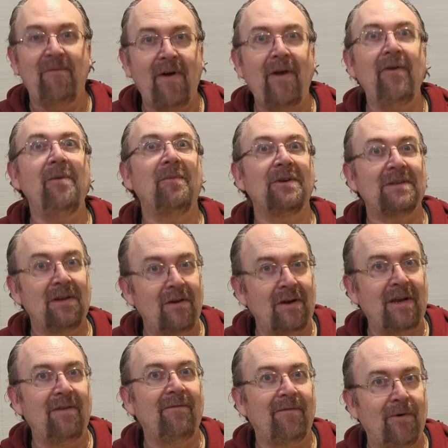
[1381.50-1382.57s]
very much
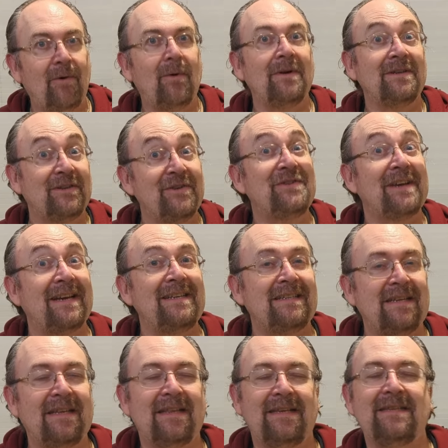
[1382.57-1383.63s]
looking forward to
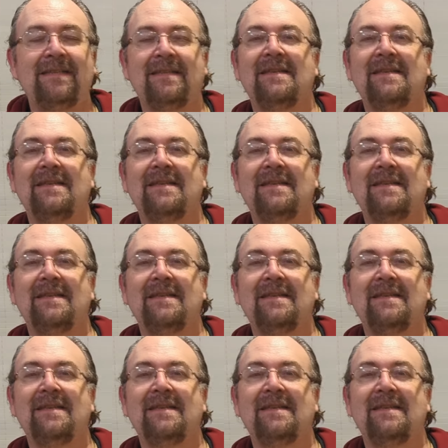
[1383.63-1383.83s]
tasting this